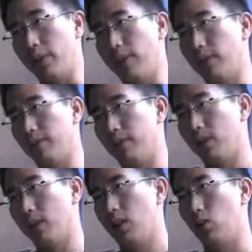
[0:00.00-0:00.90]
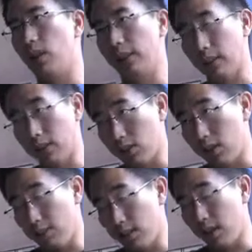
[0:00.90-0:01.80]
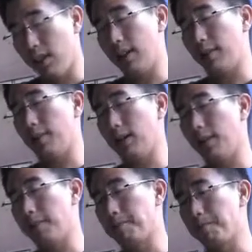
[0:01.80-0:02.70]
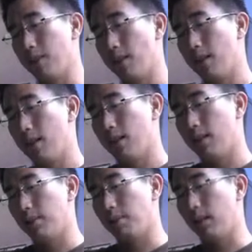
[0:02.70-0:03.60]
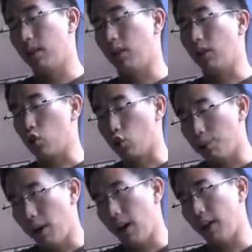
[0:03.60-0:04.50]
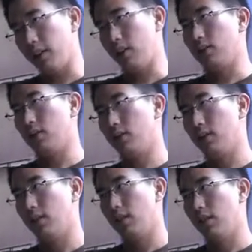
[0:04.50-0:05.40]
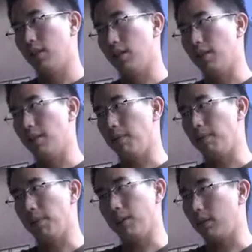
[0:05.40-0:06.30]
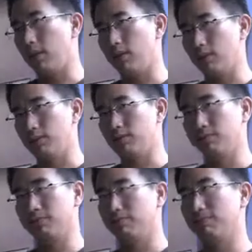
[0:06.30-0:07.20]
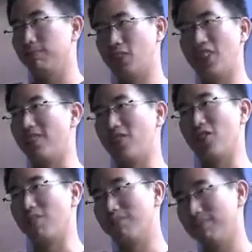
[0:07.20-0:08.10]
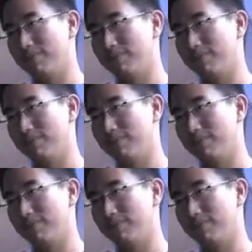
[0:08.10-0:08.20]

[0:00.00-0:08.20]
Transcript: with them, while at the same time um, being inspired um, by their scholarship.